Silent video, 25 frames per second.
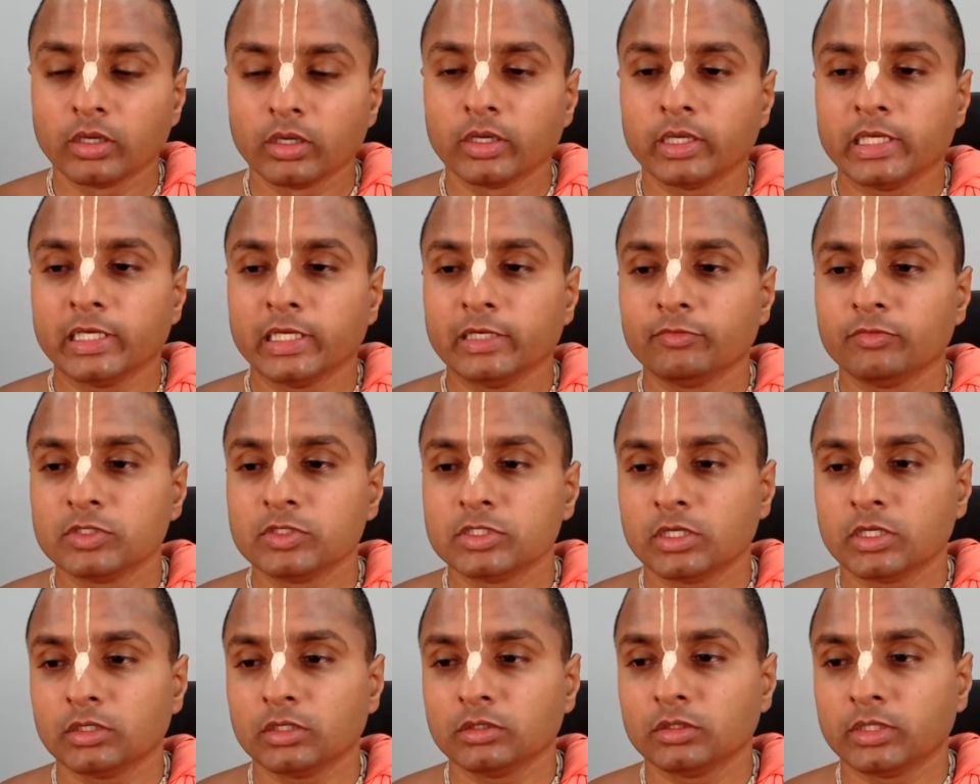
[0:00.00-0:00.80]
he
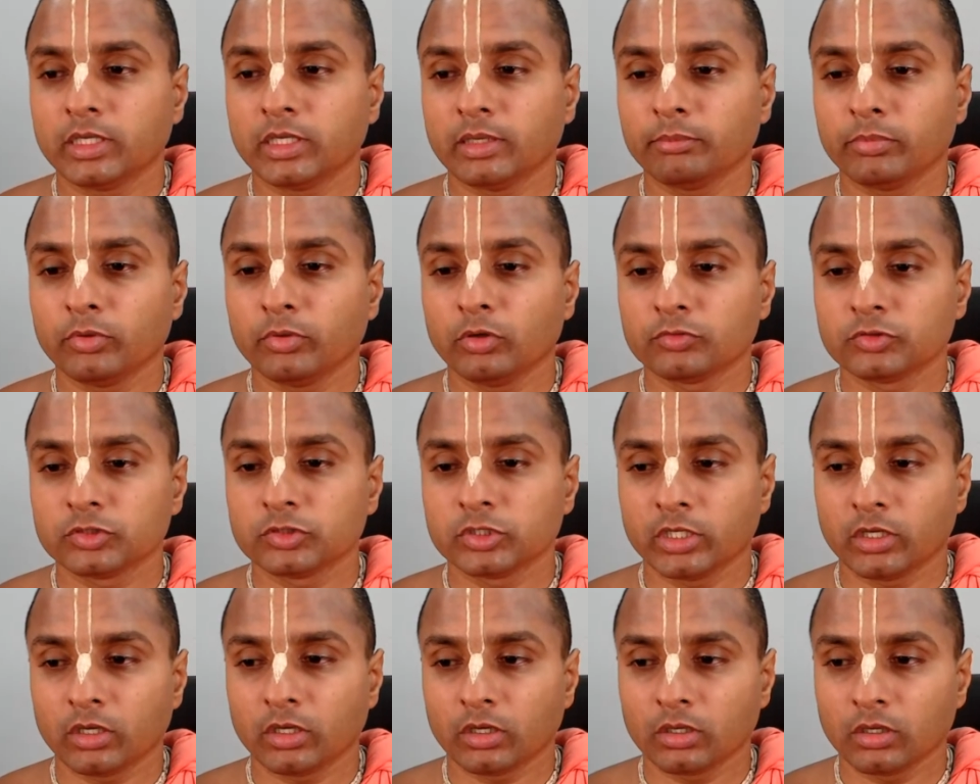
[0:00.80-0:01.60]
visited the temple of
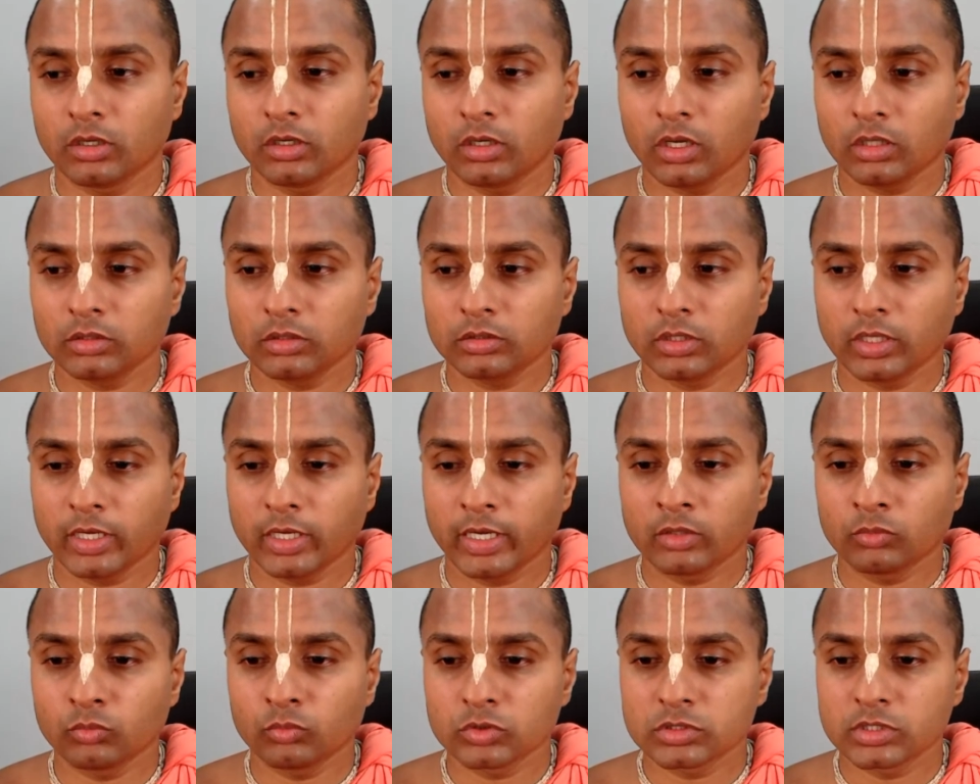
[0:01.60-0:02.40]
Sri Ranganath
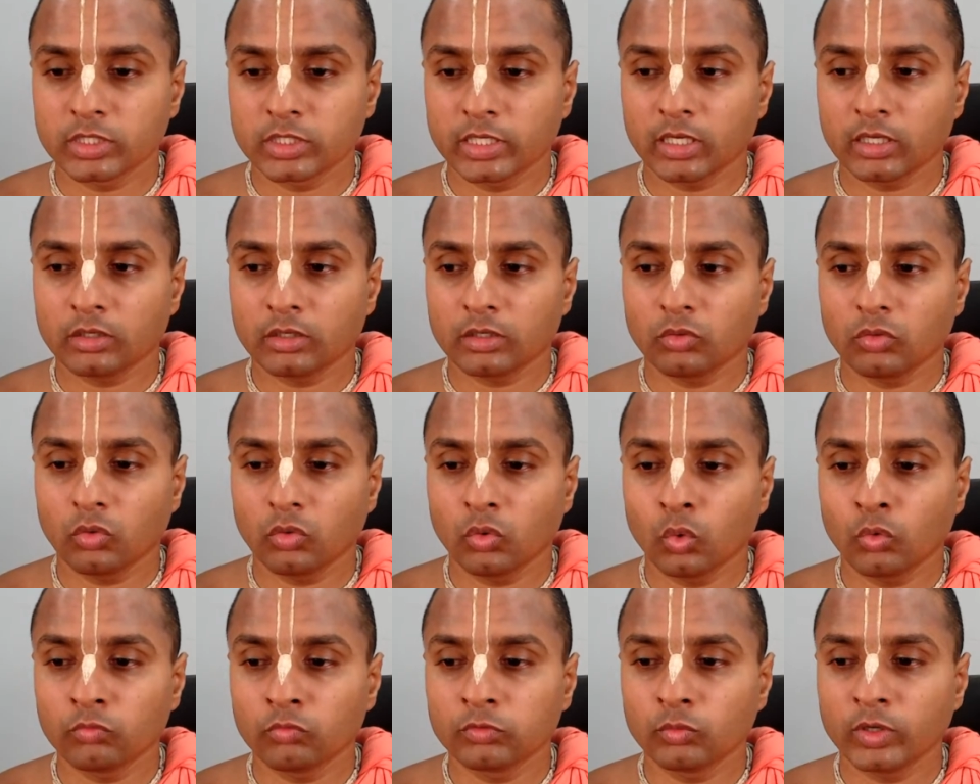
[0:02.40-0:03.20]
and was there
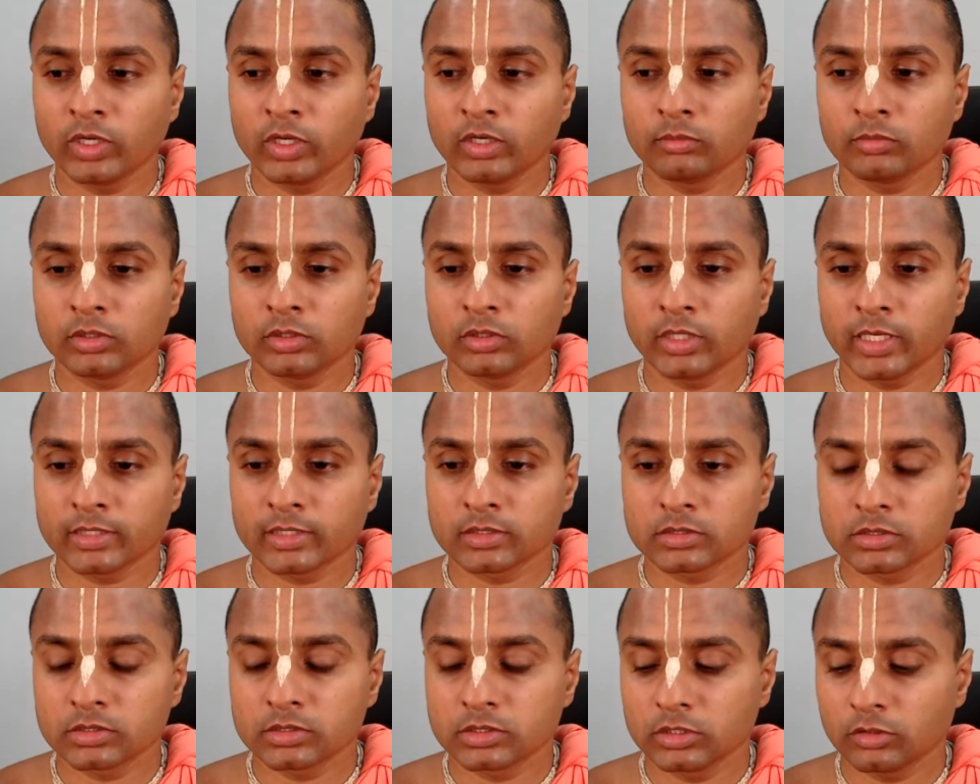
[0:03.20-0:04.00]
overwhelmed in the
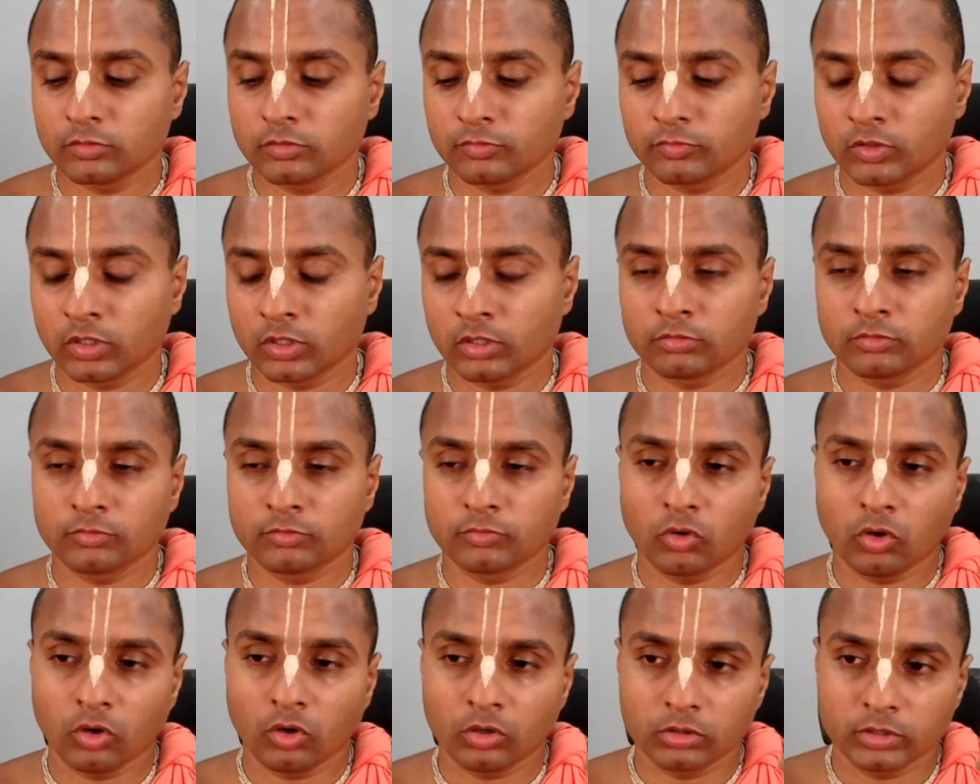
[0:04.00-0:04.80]
ecstasy of love of
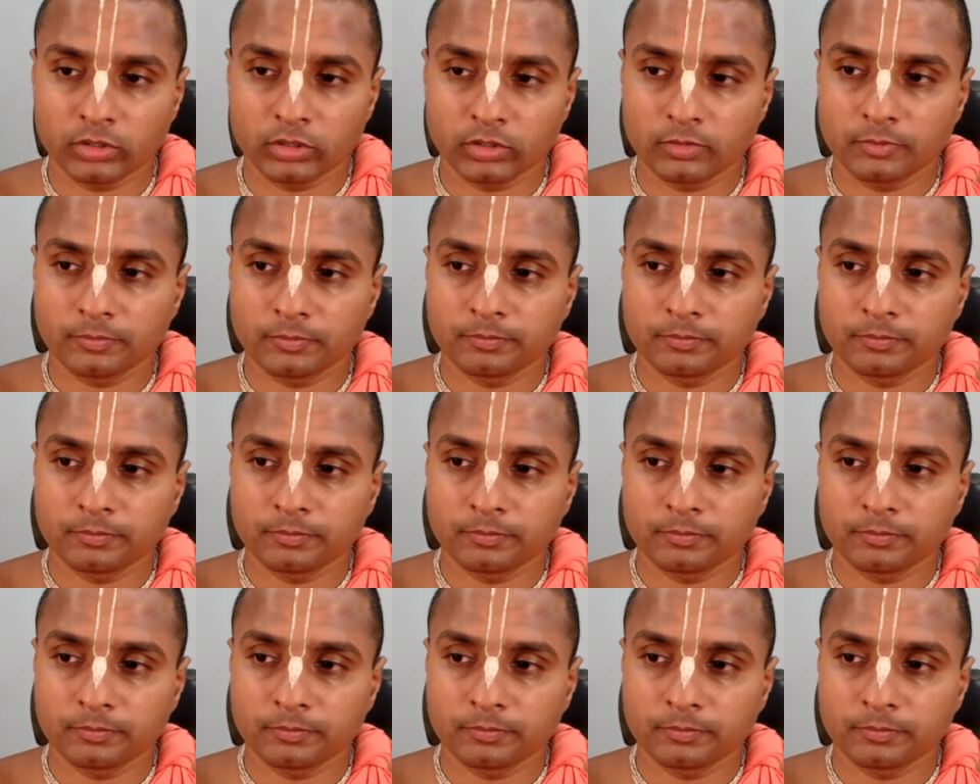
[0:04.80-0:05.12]
Godhead.